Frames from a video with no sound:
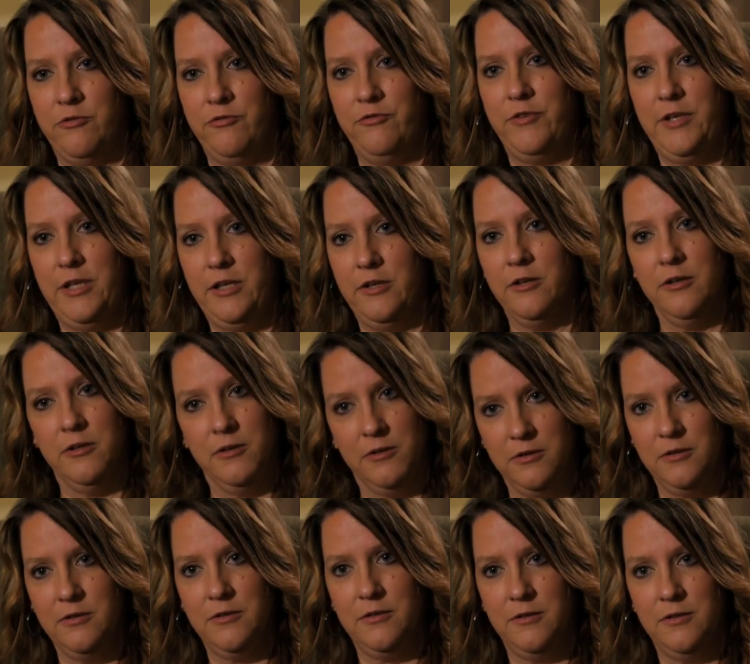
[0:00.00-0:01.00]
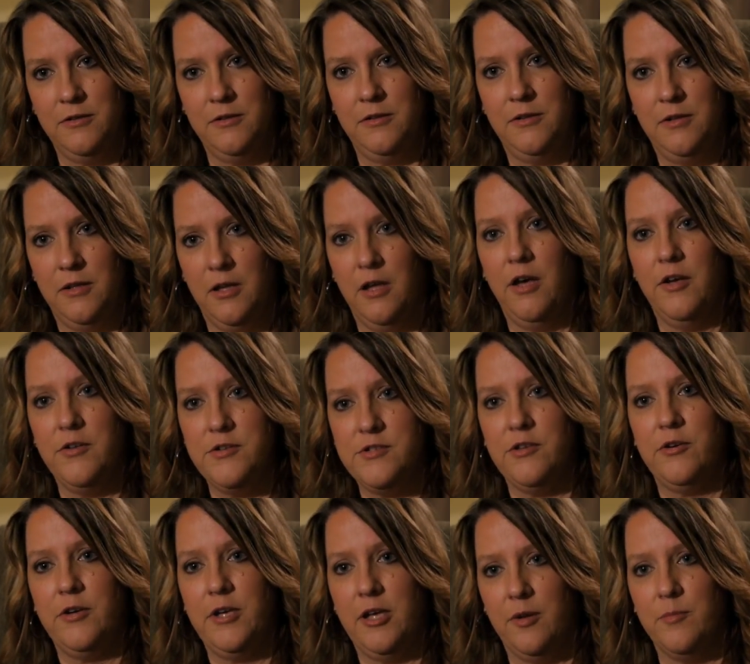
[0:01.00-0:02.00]
of fear
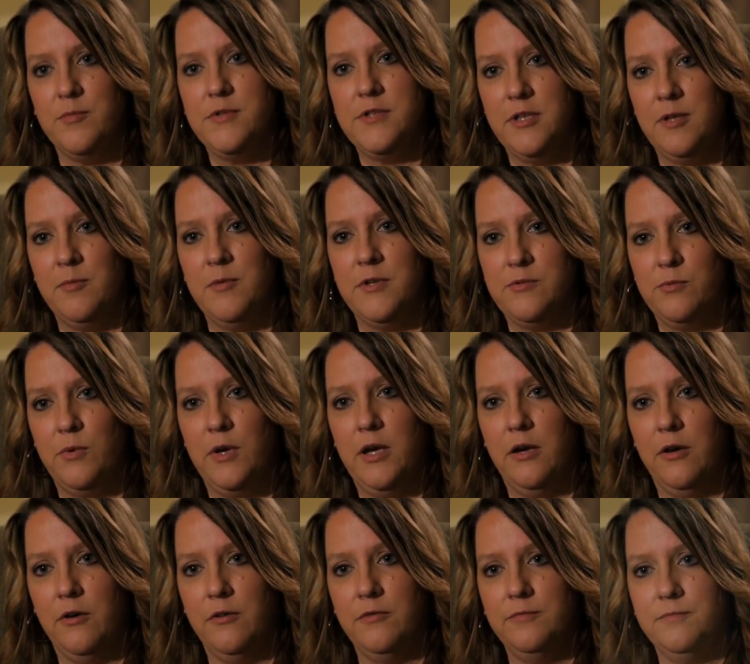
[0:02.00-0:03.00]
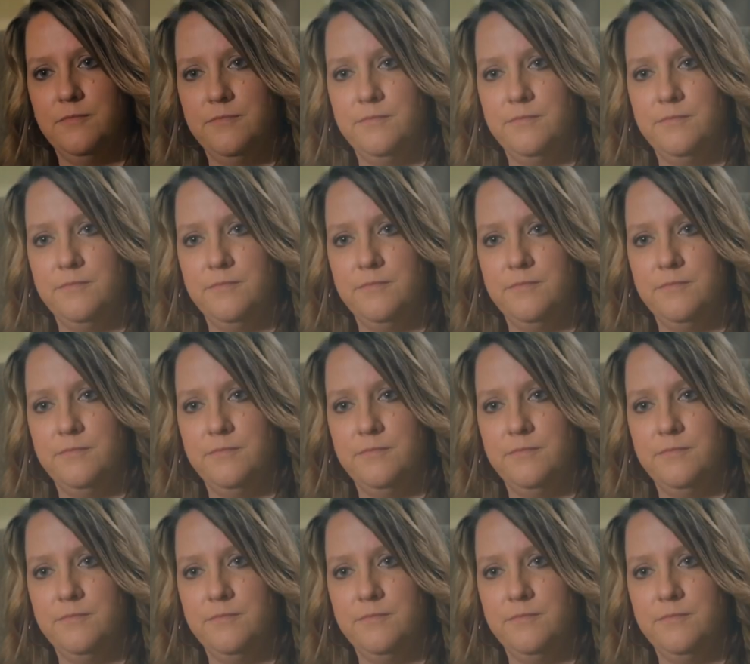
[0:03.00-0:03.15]
also helps them as well.